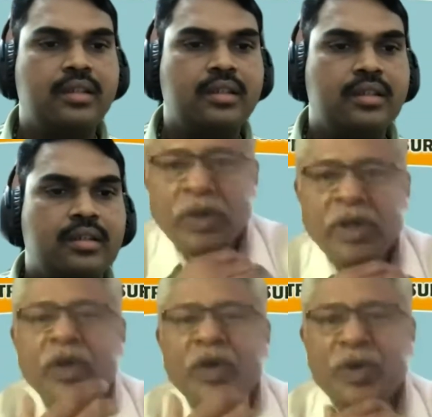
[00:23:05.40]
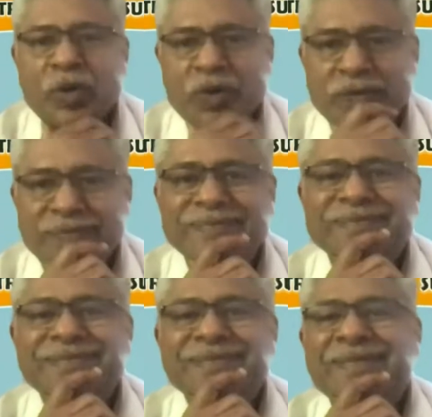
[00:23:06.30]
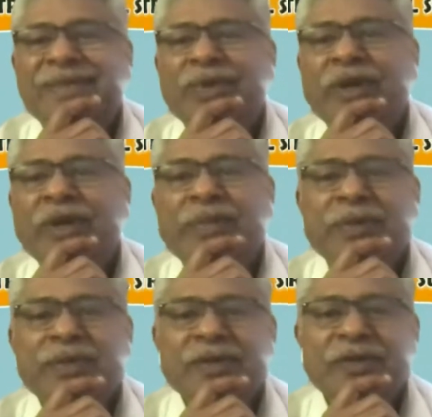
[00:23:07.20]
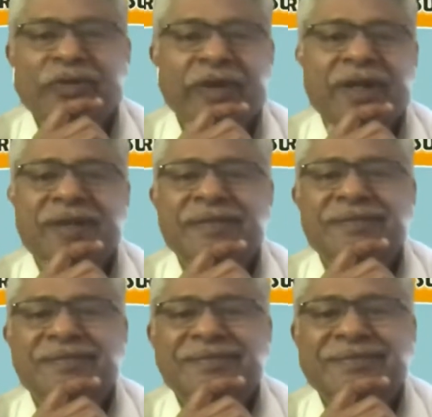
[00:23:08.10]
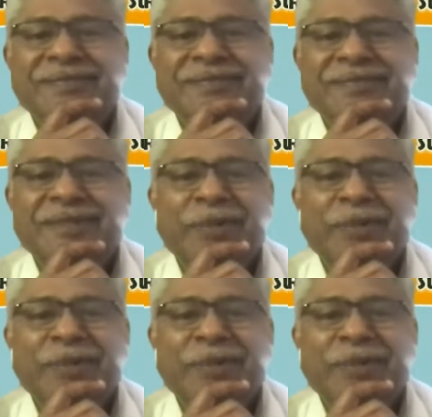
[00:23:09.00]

So what do they all do to keep themselves fit,